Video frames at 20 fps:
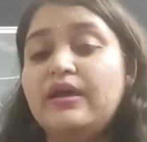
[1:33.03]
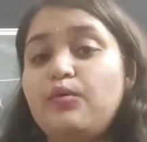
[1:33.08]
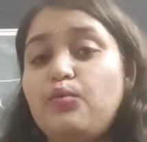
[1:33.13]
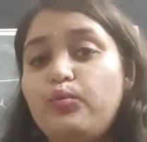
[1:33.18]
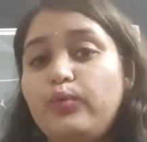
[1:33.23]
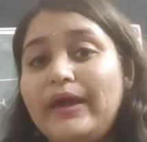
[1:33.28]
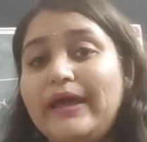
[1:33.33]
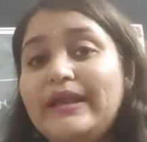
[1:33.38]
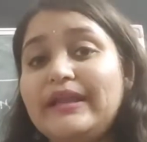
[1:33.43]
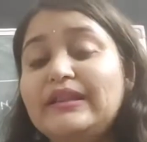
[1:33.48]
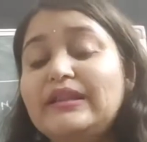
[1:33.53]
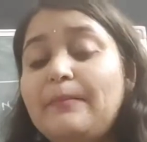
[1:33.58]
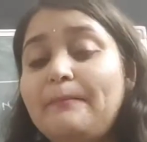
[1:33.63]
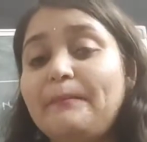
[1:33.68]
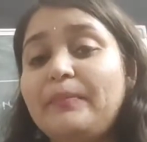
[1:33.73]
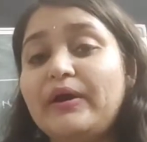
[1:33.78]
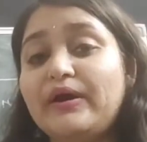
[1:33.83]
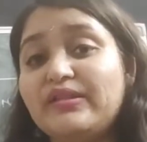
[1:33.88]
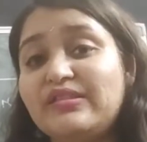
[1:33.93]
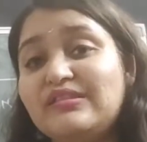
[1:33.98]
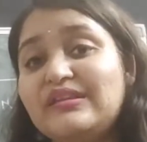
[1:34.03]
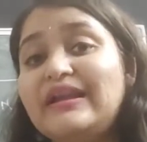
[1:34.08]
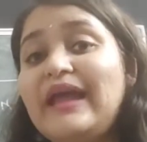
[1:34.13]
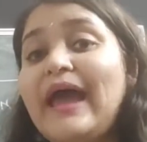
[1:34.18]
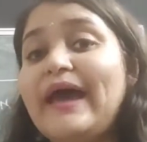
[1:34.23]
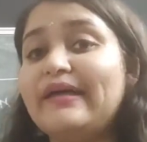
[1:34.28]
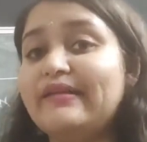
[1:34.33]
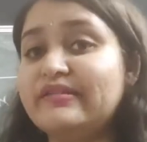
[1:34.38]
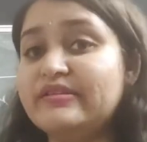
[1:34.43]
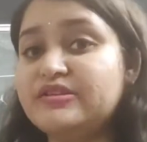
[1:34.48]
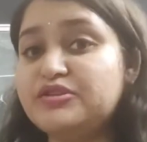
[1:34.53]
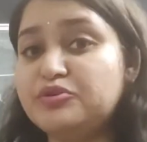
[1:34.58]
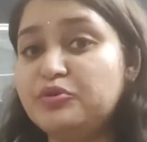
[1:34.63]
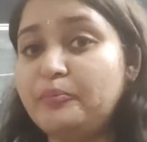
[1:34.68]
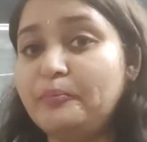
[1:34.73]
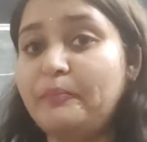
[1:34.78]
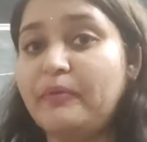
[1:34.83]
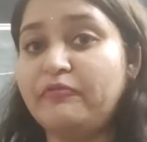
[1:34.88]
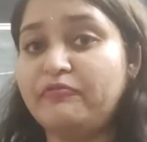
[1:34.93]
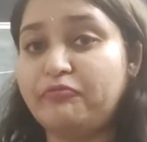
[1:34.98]
wherein the person has
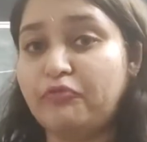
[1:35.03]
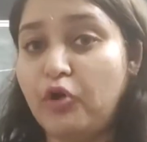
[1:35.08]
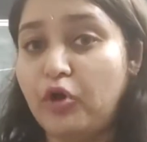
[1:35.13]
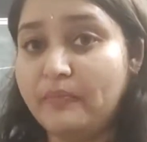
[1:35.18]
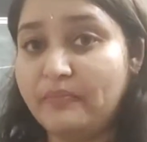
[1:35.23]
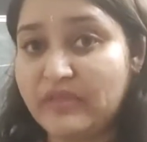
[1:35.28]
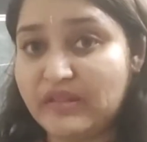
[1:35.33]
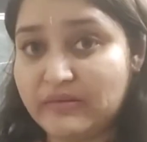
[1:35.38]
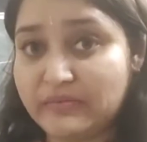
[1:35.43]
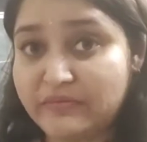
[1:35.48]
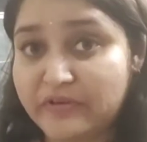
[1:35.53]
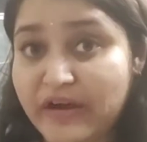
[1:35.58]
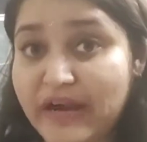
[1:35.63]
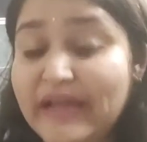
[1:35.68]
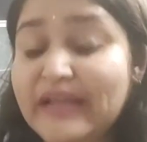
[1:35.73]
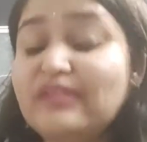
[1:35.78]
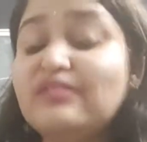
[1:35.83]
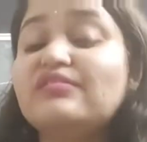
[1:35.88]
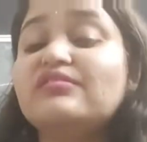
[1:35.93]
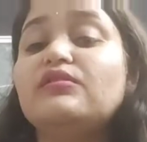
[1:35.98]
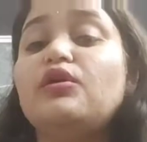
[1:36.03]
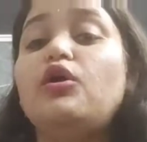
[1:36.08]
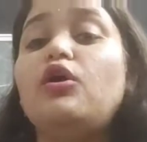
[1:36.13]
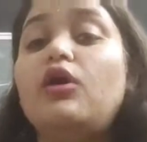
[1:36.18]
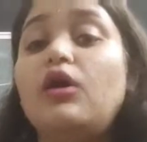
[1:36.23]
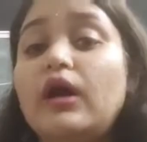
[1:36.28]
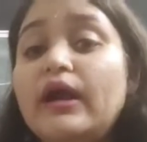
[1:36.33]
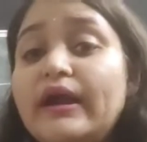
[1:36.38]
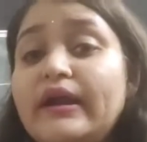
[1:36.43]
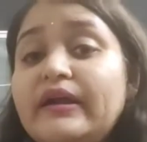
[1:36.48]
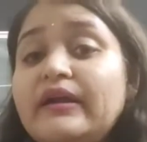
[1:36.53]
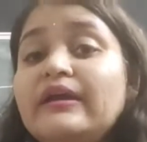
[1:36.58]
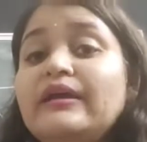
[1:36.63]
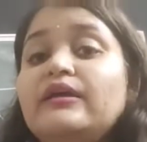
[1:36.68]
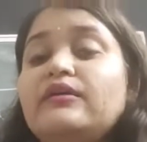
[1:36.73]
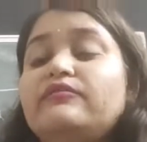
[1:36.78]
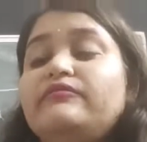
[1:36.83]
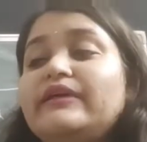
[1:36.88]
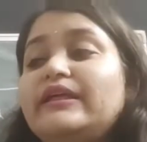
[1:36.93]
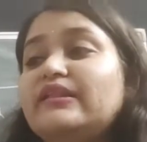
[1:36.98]
to perform some rights, or
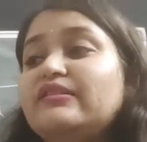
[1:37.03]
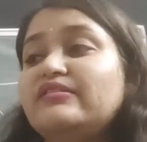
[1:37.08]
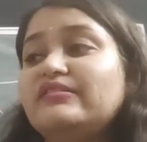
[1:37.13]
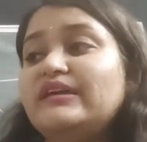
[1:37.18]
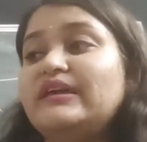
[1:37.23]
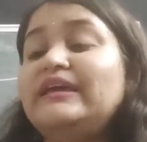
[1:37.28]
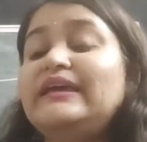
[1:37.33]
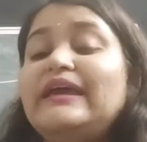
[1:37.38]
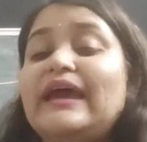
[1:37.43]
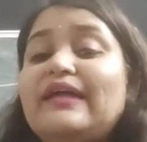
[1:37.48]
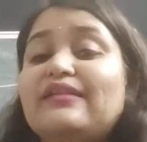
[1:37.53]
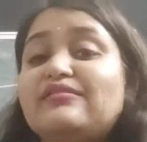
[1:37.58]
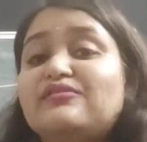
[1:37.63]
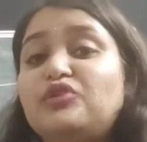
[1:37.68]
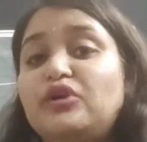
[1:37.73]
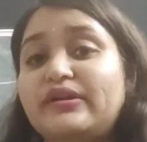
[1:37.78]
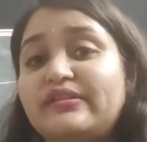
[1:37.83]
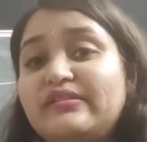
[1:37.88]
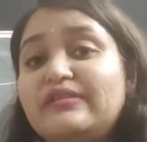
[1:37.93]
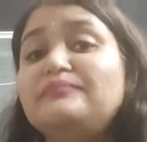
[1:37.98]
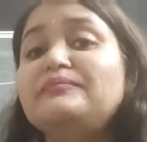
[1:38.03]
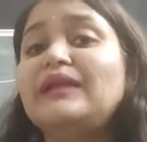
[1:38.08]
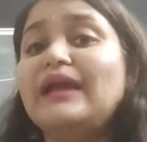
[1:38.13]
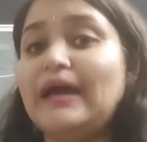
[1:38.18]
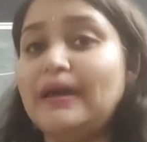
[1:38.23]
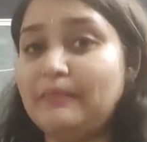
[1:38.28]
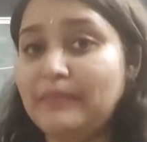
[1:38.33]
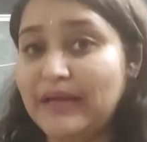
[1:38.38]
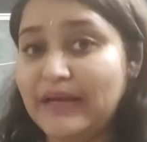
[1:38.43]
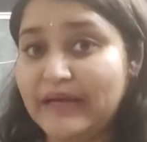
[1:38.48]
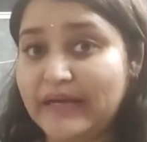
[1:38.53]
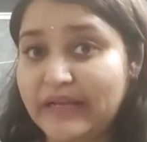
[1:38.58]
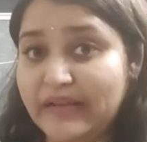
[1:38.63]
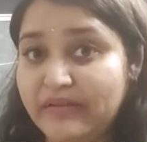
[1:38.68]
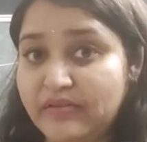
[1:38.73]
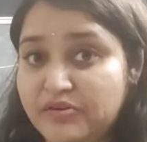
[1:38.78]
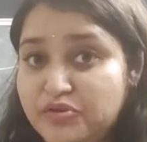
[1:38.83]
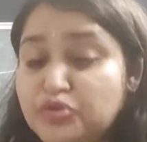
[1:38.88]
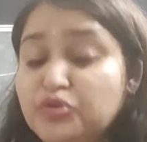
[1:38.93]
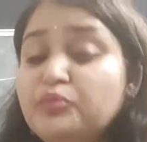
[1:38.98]
we can say he has got some
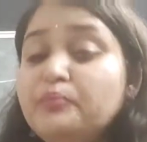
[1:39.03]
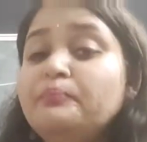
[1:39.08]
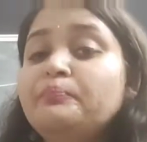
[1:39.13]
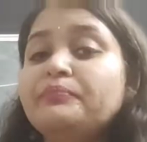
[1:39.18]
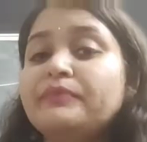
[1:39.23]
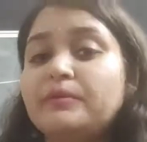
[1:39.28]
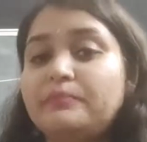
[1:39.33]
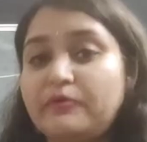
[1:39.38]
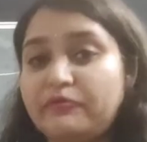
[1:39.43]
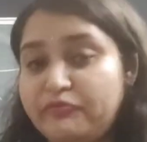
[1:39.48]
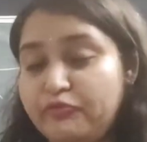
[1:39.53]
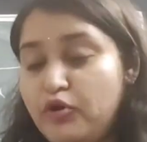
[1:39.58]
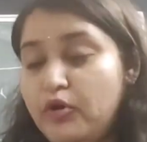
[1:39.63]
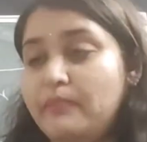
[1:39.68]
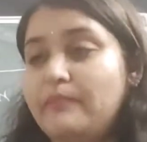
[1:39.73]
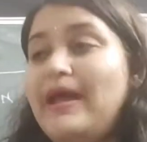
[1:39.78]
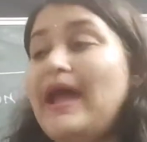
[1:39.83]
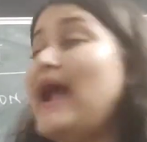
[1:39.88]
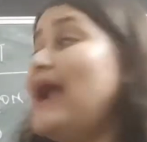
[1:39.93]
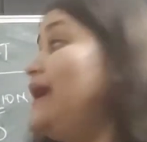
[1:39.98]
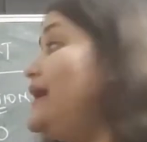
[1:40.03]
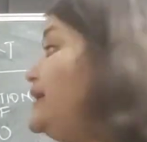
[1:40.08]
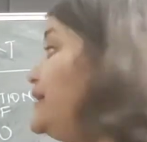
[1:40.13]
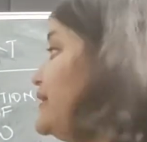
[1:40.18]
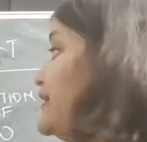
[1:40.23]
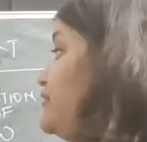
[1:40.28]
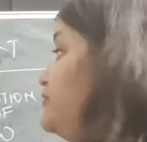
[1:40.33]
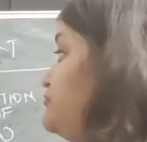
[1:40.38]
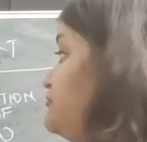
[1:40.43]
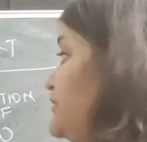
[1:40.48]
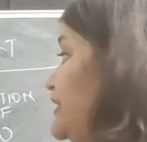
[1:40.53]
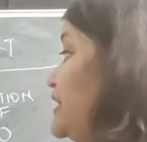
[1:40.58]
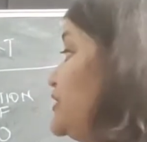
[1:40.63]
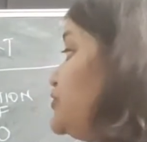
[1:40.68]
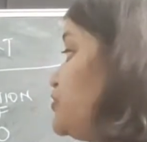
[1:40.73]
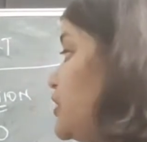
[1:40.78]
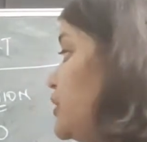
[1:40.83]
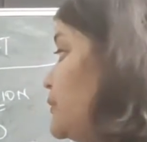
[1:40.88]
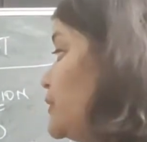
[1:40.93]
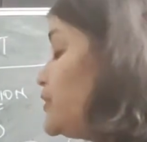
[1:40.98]
liabilities to perform. And if we'll
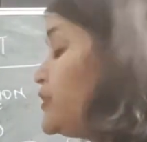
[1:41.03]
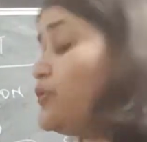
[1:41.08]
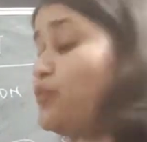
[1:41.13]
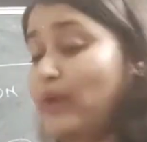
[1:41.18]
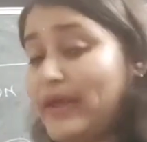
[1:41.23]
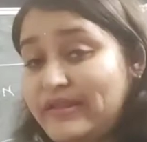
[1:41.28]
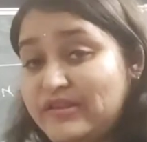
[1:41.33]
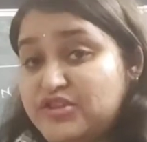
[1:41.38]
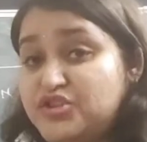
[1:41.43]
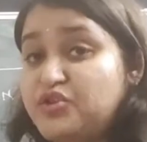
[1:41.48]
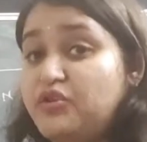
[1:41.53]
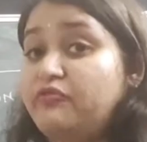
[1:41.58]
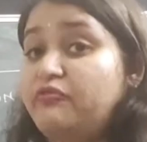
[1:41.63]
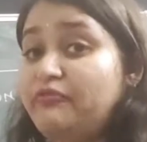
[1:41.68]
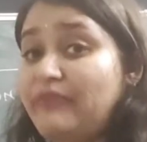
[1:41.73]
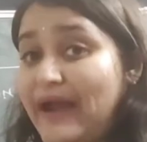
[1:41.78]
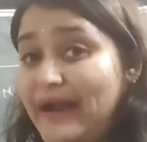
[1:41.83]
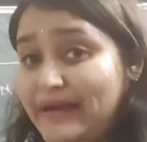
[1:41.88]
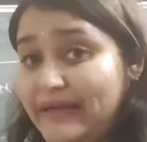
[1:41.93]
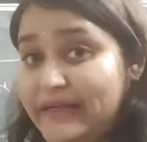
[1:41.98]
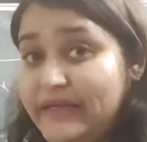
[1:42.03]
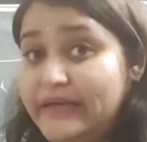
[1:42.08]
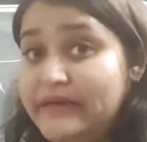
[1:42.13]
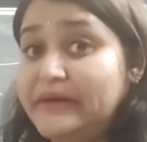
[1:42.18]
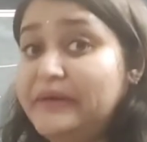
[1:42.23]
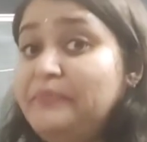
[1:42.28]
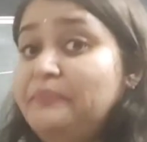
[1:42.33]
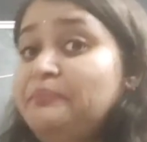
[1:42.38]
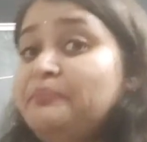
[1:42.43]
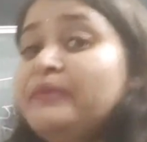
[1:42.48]
talk about the question of fact here,